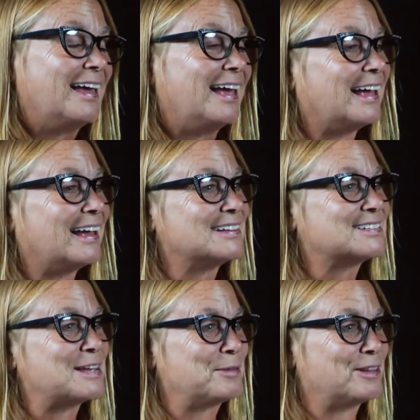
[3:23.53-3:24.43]
And
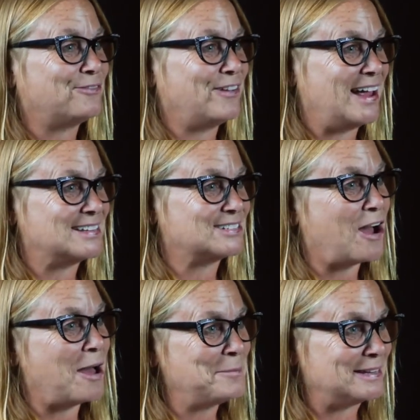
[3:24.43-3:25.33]
some of the fans
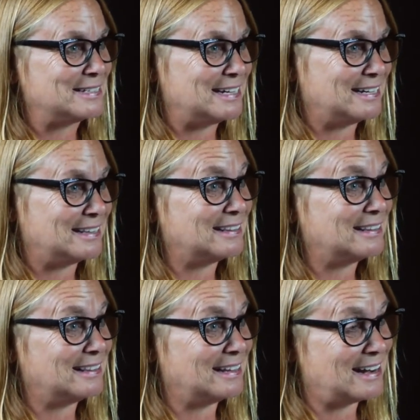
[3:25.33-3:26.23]
commented
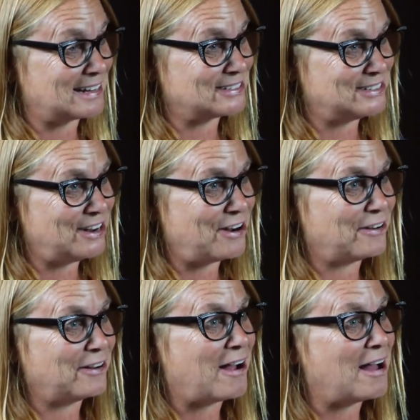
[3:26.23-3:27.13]
the next
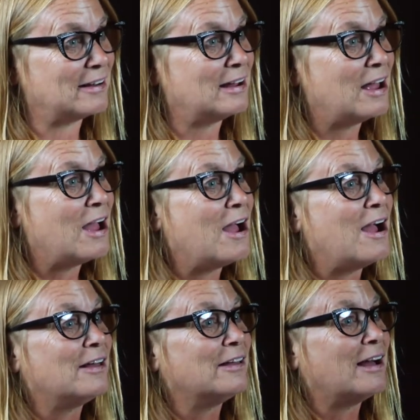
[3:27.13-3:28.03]
year on
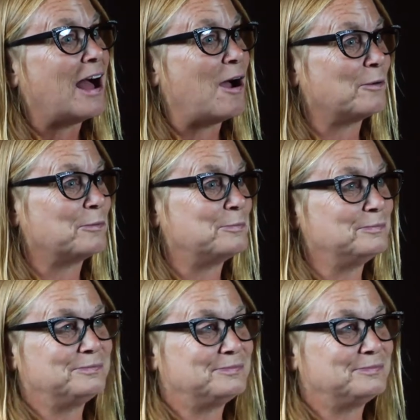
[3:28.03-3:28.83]
how